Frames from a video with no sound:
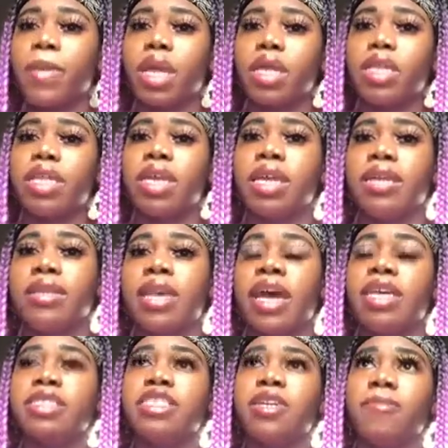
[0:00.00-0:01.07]
then that
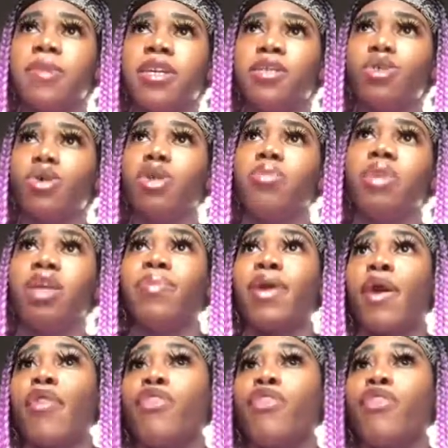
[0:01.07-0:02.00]
assembly is going to be about